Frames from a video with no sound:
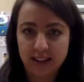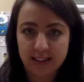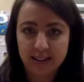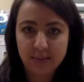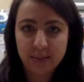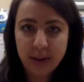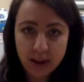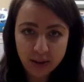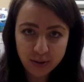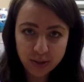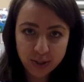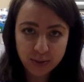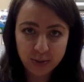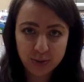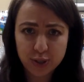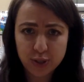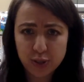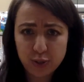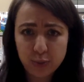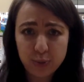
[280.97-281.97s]
and the mouse
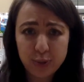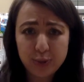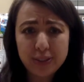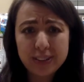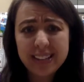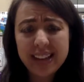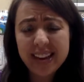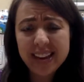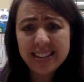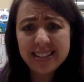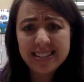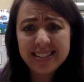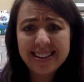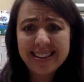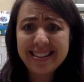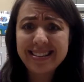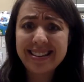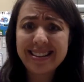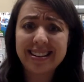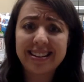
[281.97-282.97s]
were super
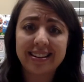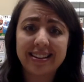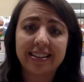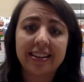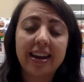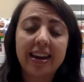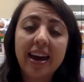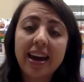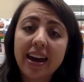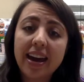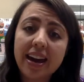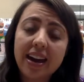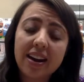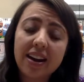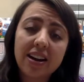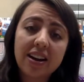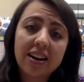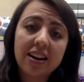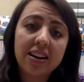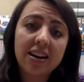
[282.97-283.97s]
lazy. They didn't
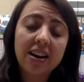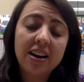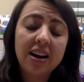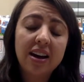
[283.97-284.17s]
care.